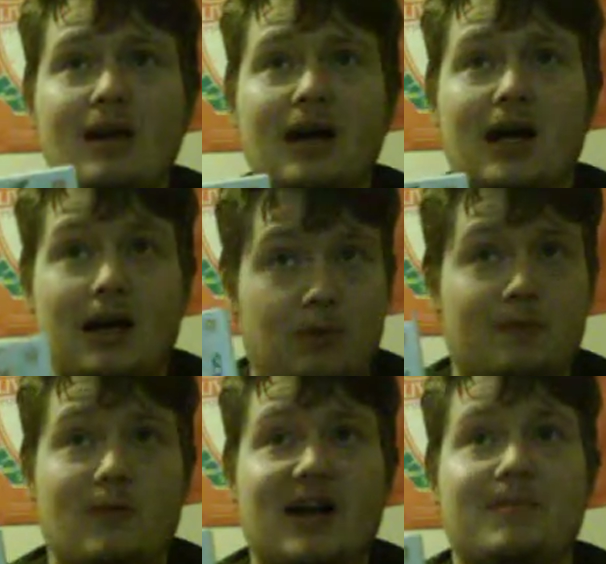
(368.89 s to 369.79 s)
I
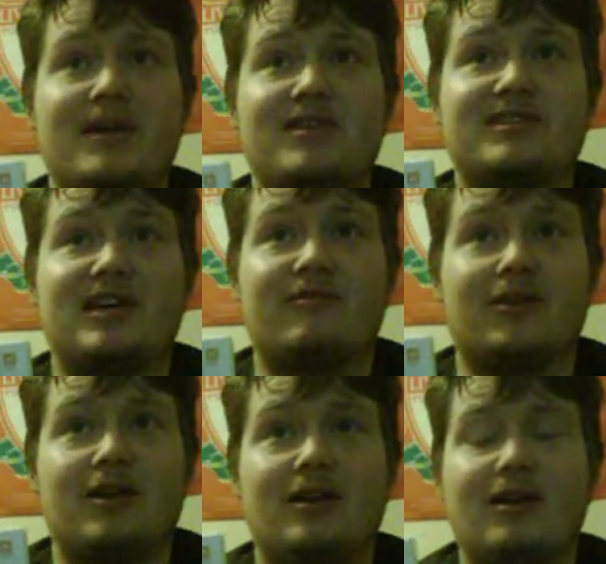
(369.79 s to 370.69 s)
would recommend this
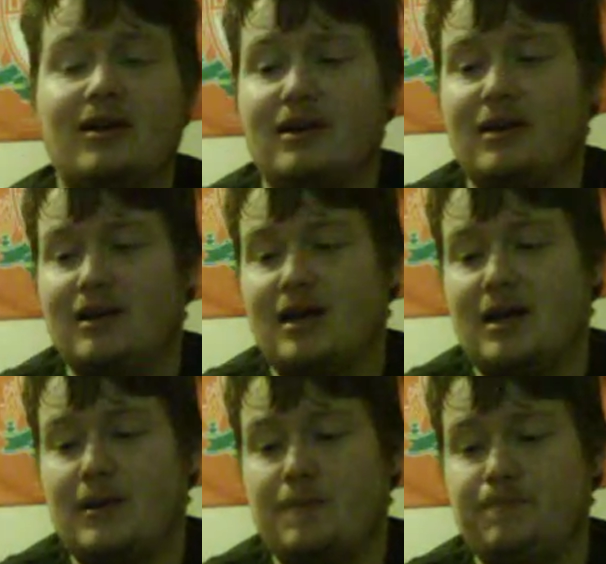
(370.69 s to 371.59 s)
definitely.
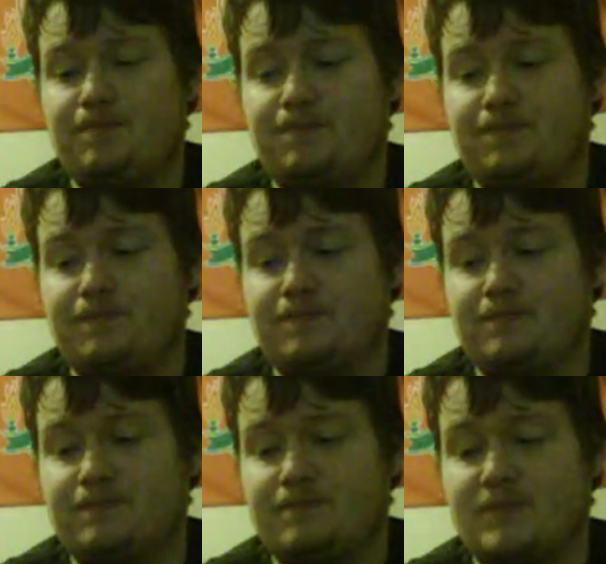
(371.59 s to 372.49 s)

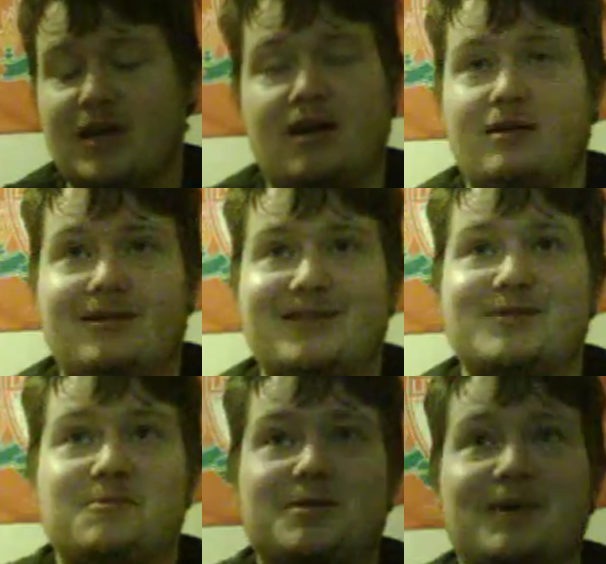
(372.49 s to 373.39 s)
Yeah,
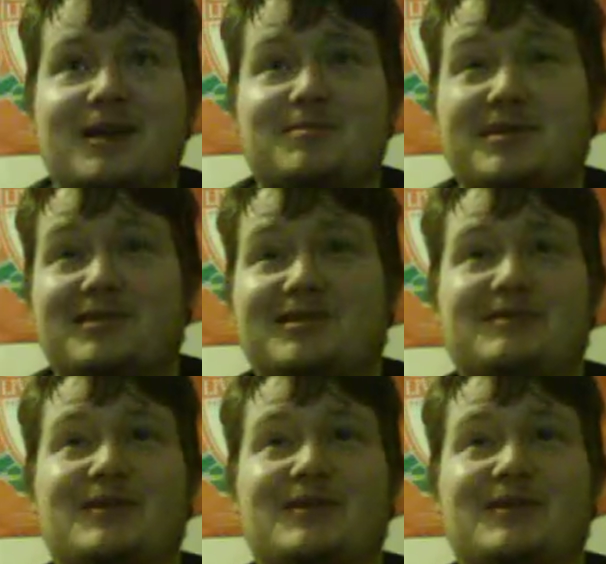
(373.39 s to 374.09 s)
it's Super Smash Brothers.